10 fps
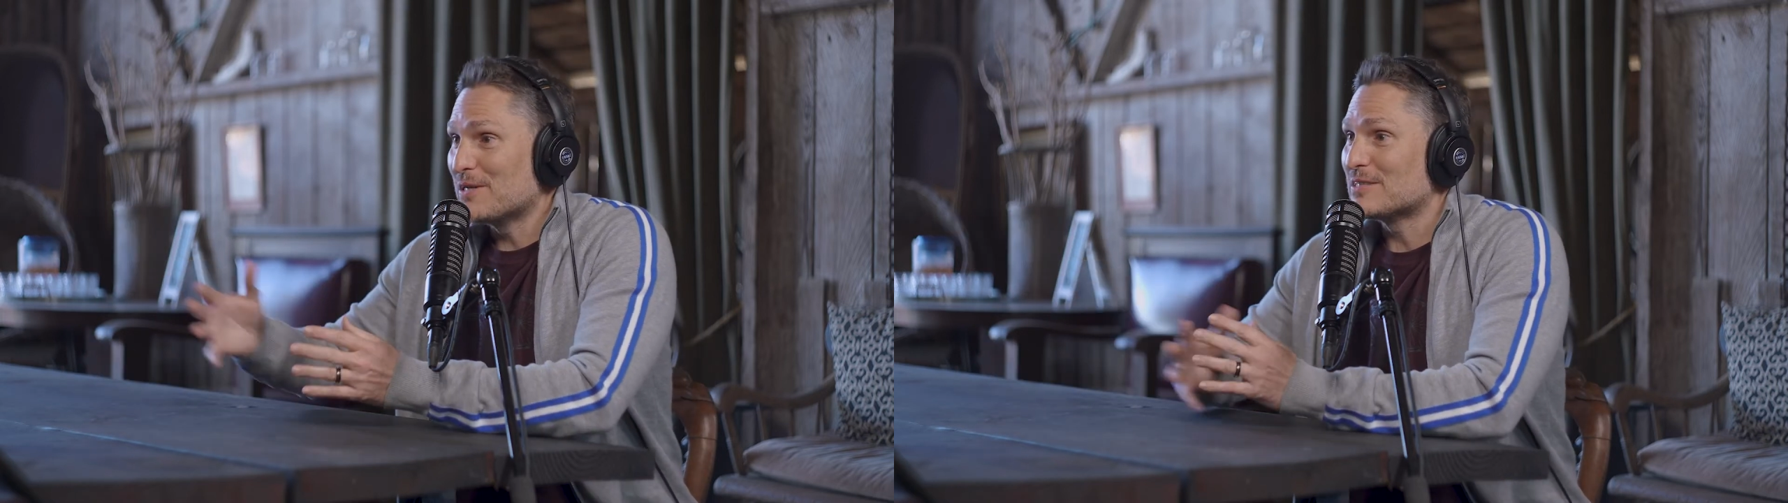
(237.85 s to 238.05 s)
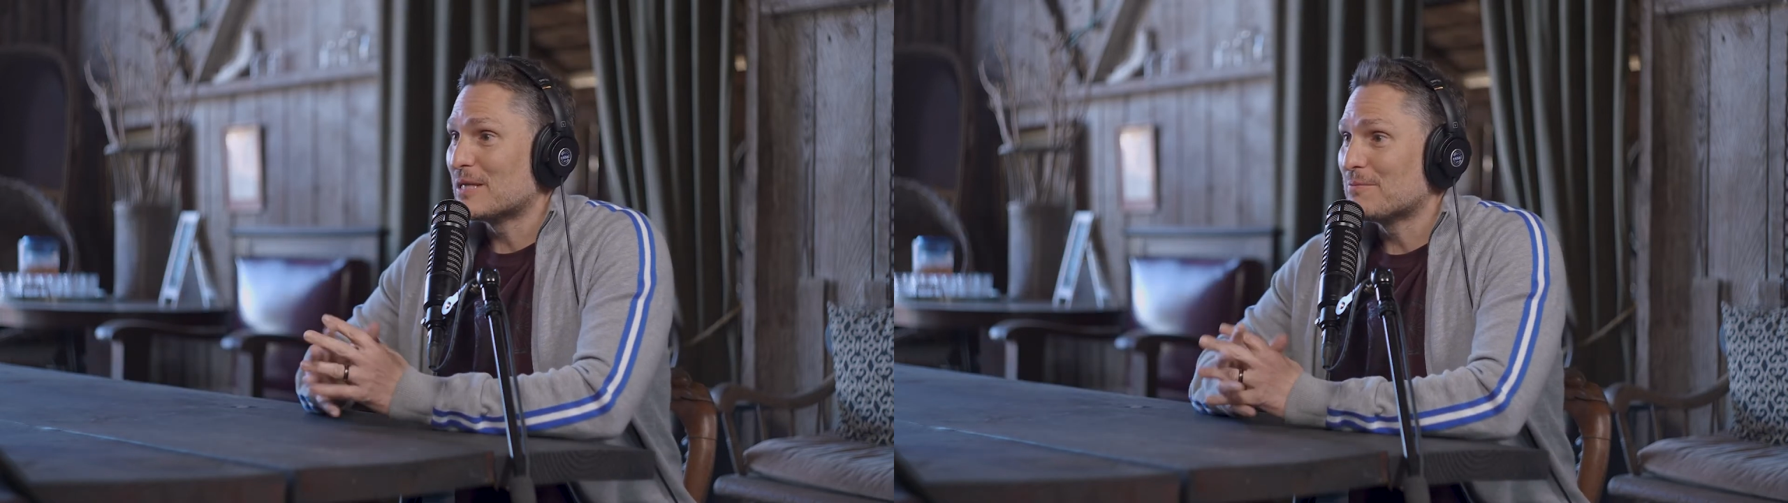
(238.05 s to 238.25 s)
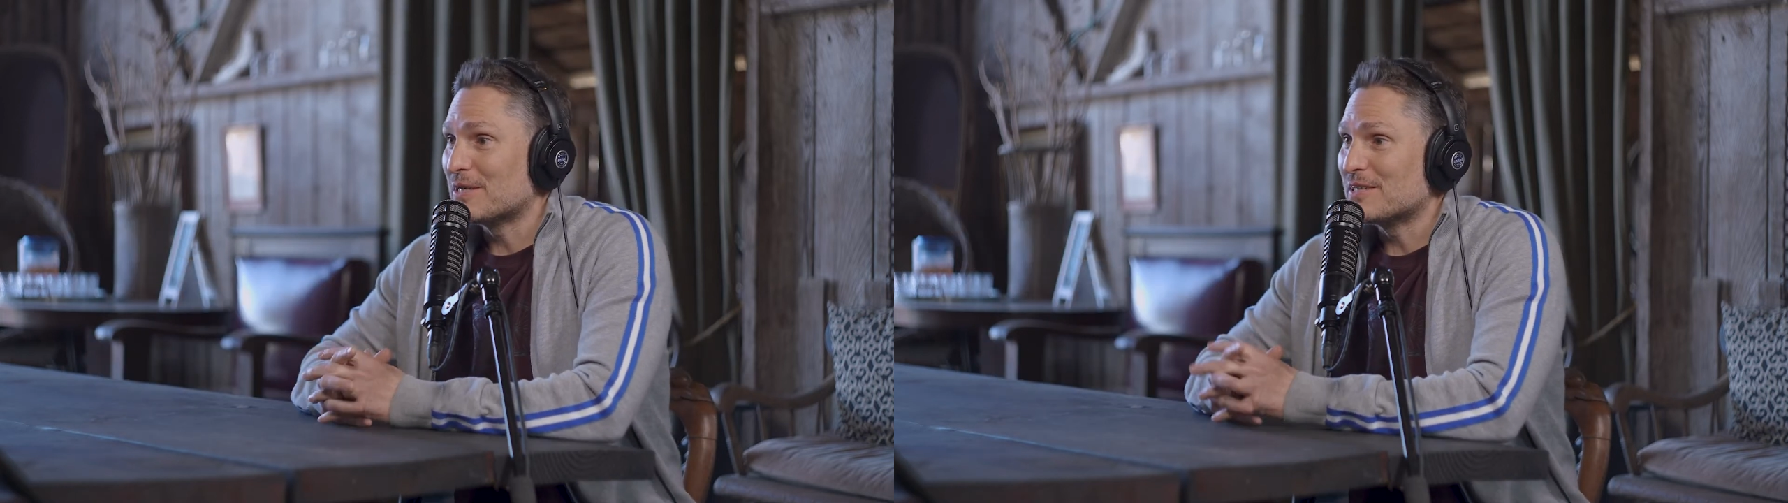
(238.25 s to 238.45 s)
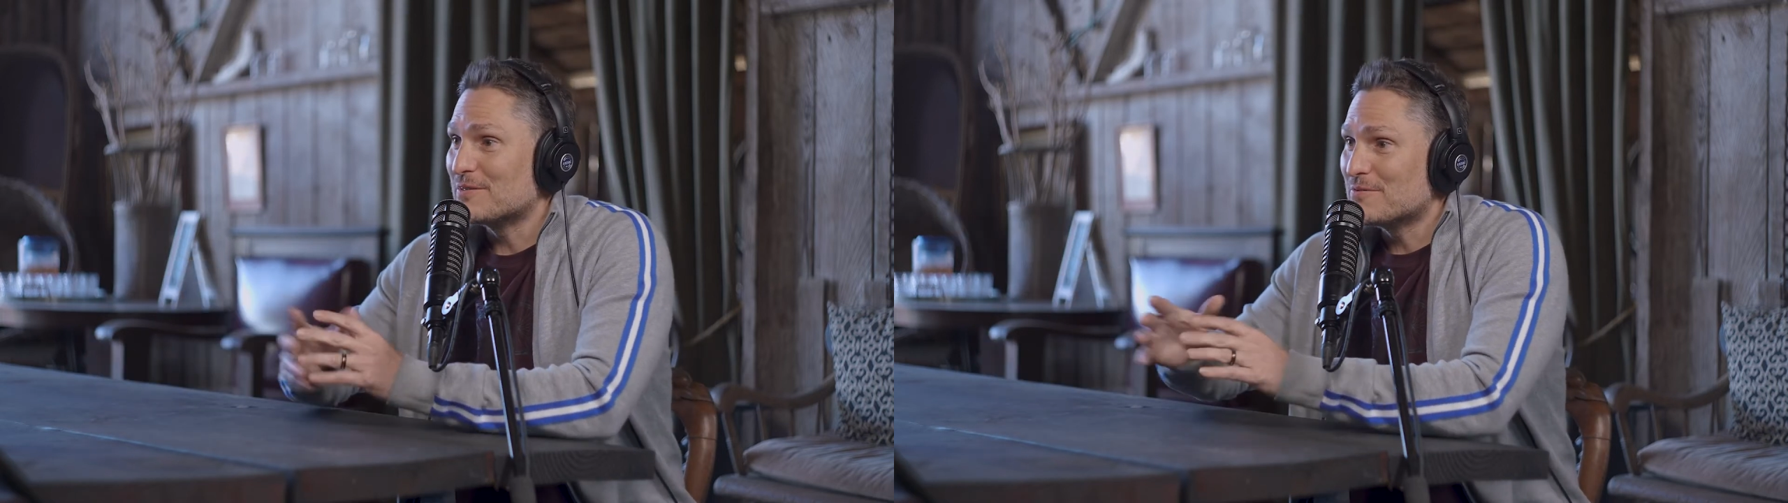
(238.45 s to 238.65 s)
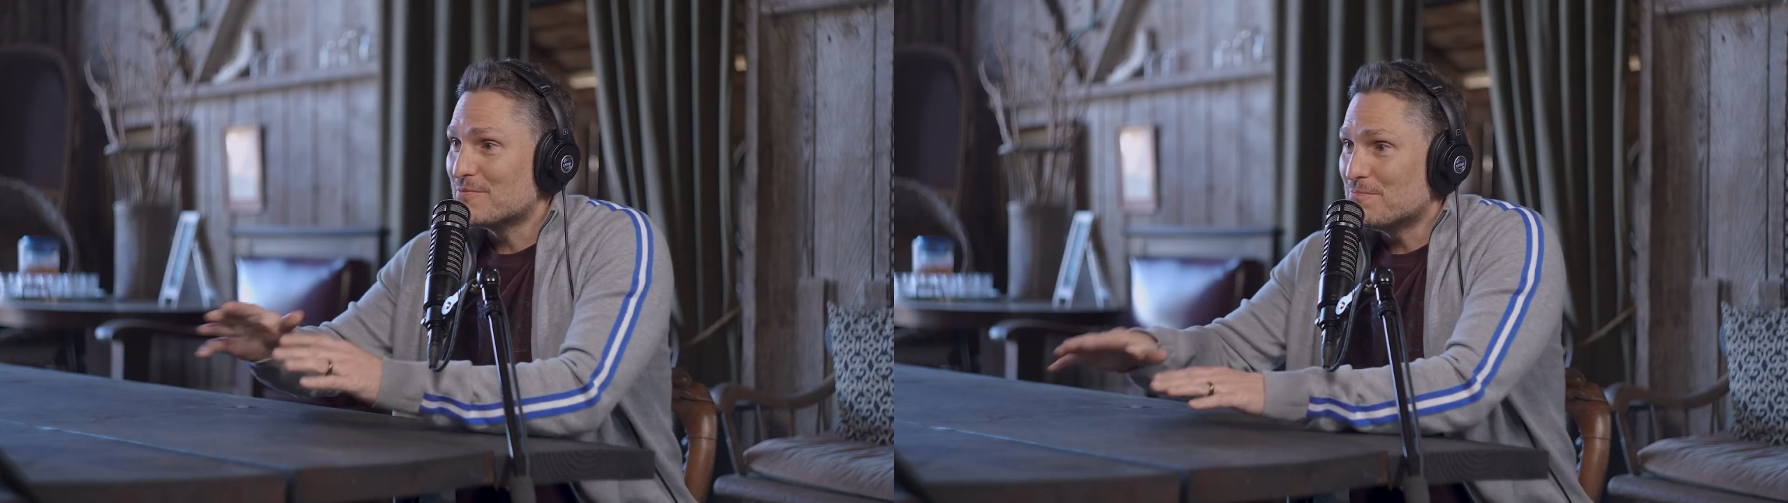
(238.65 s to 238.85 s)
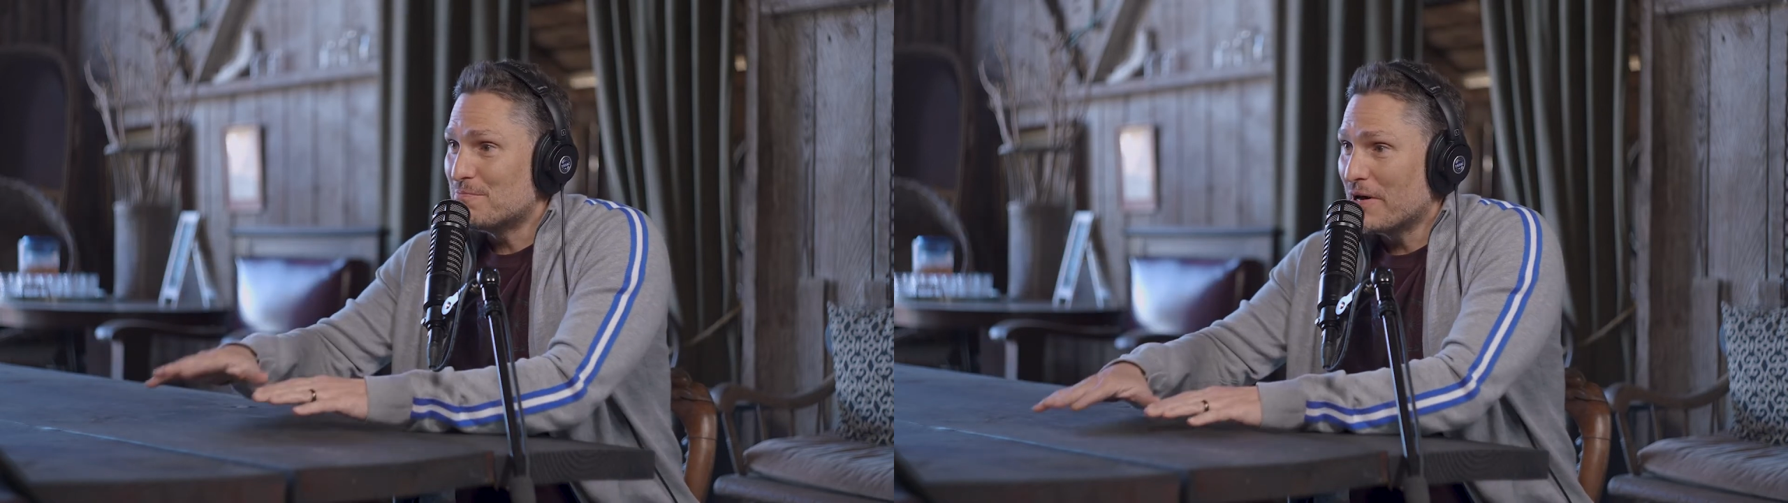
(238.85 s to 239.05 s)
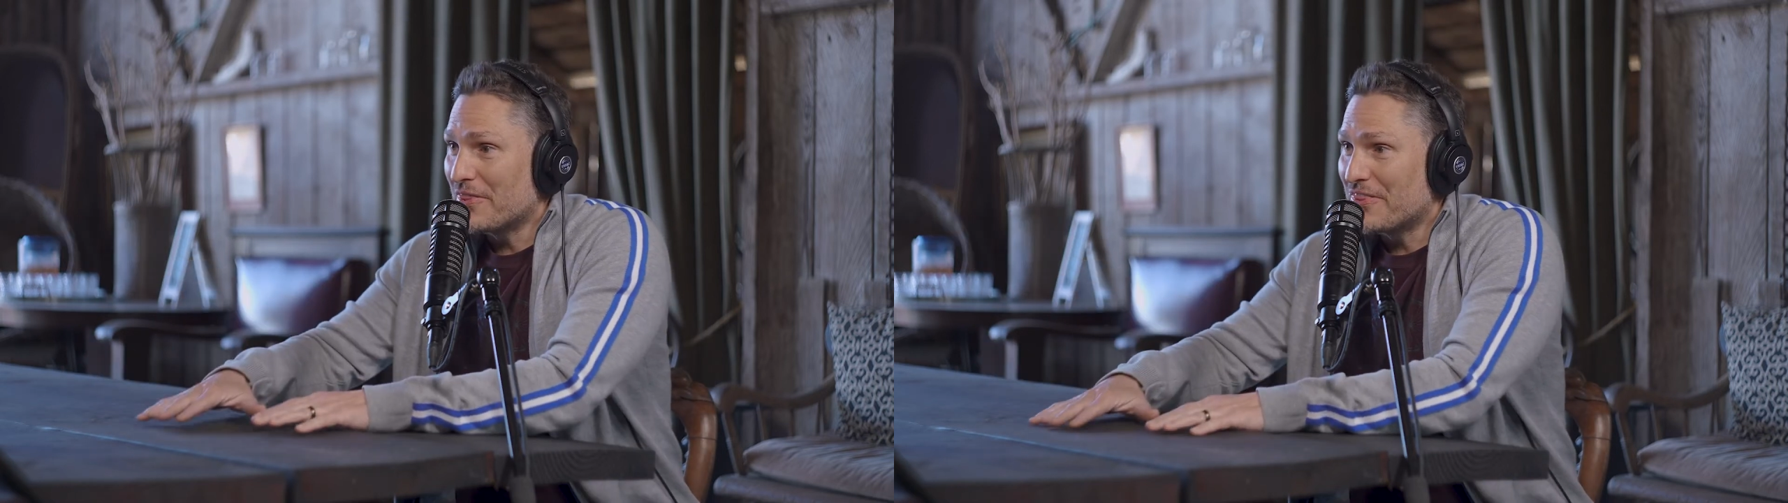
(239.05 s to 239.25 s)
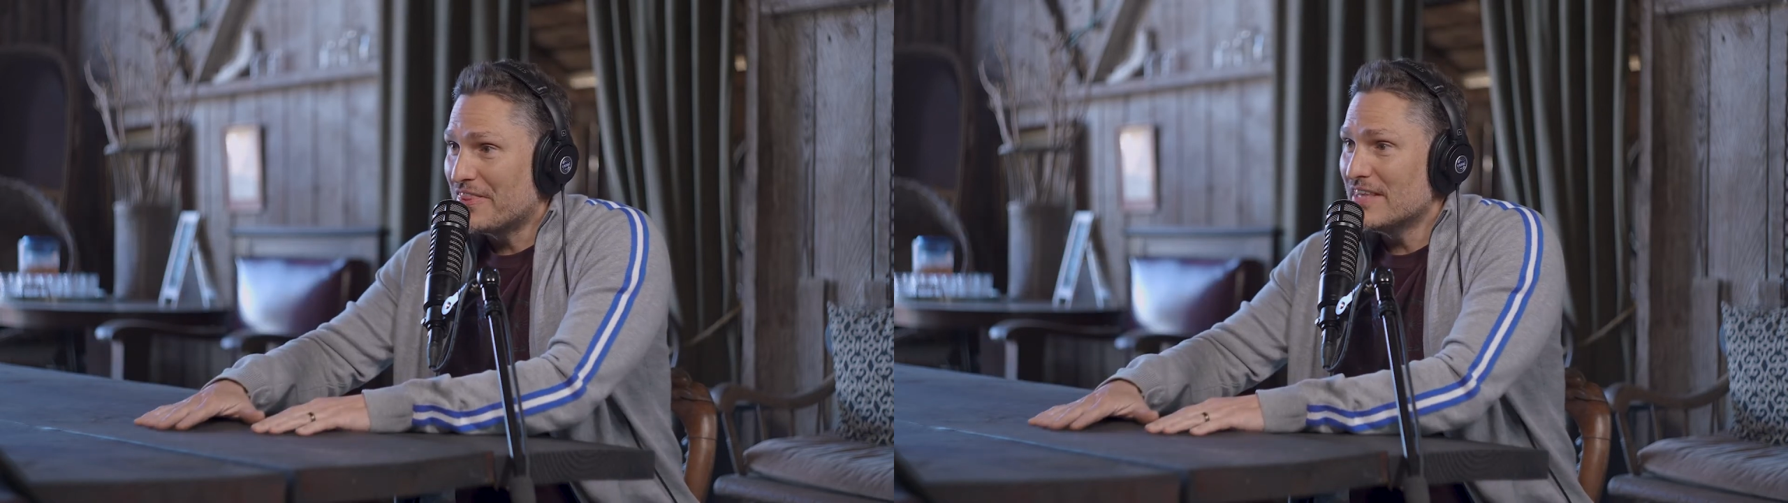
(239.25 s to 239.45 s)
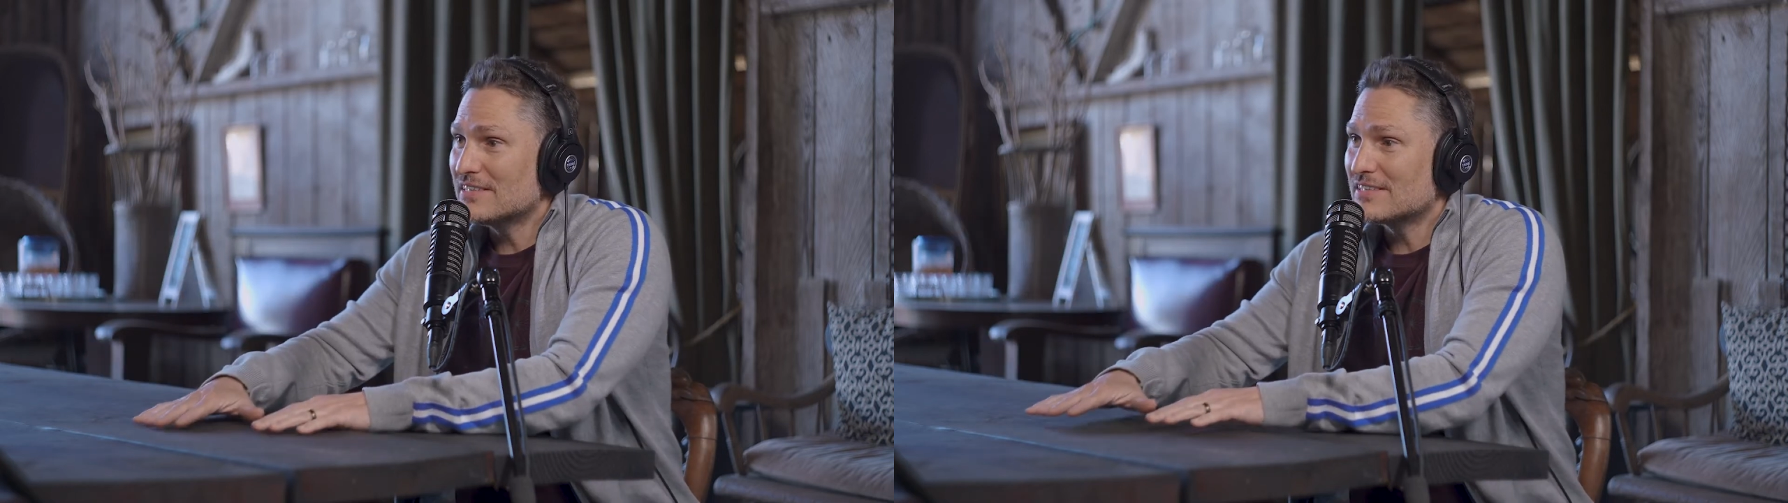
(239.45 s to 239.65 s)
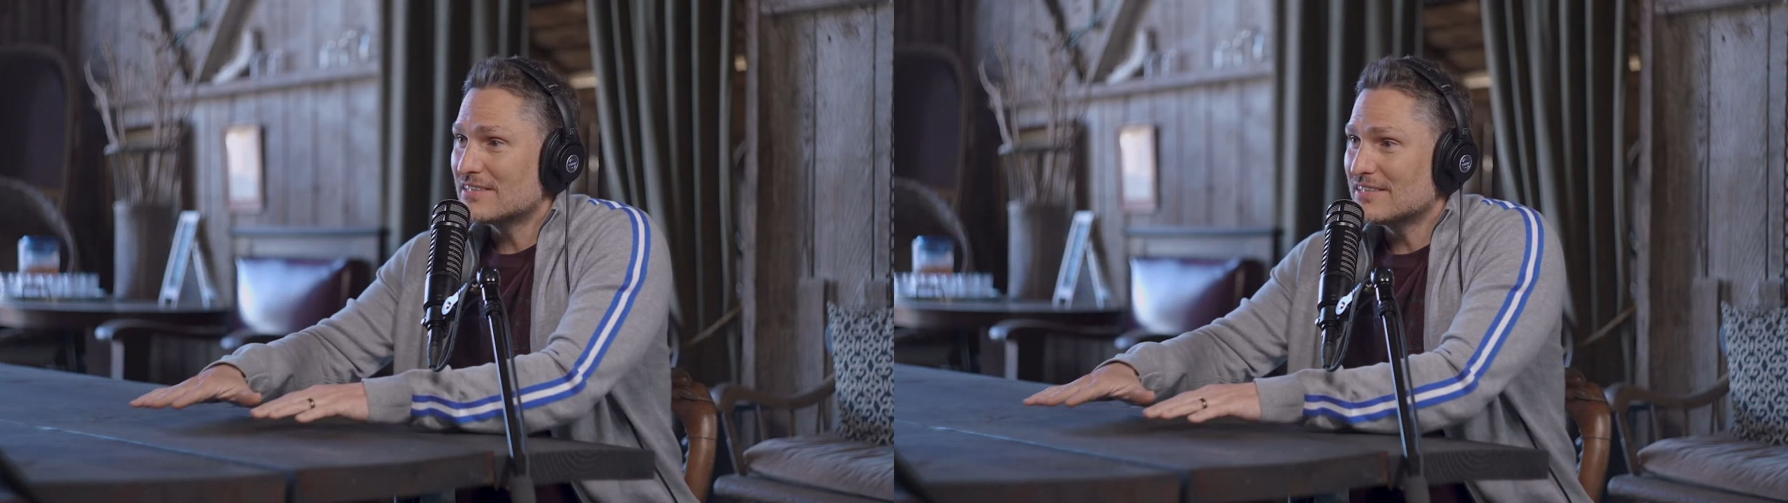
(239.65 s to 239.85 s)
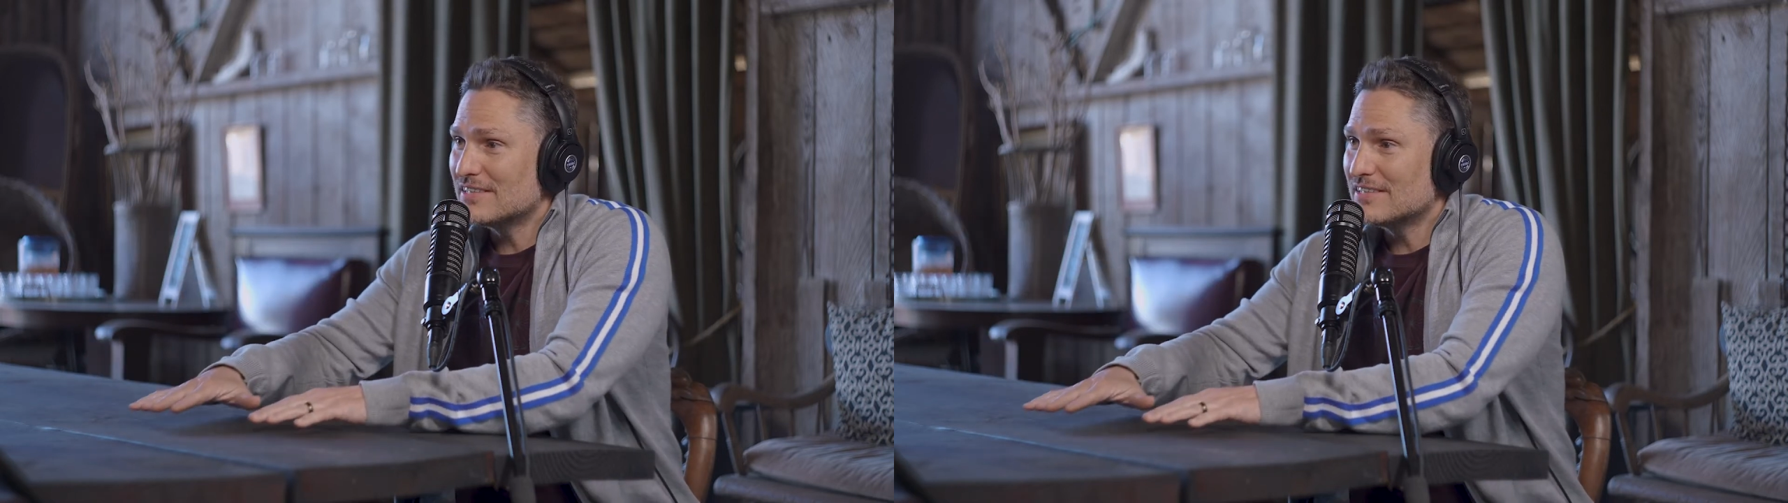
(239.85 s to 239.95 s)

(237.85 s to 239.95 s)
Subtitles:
or something, but this